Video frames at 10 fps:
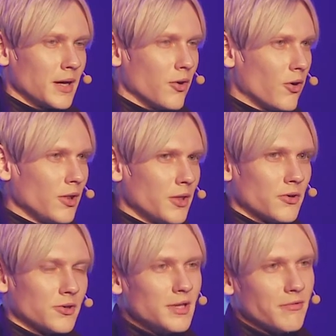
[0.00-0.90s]
and all
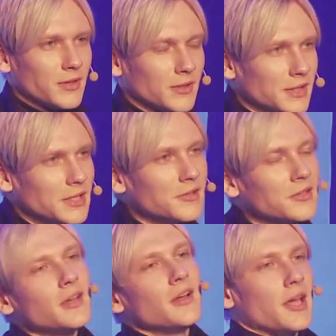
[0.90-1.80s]
those different
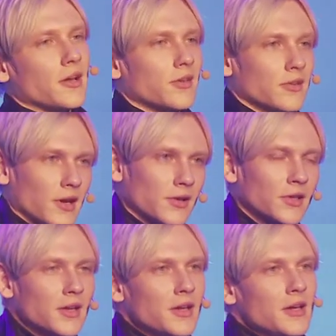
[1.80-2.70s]
things,
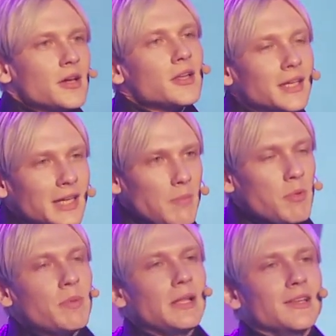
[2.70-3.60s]
exercise, the
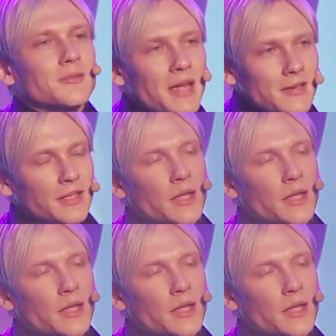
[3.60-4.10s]
capabilities, basic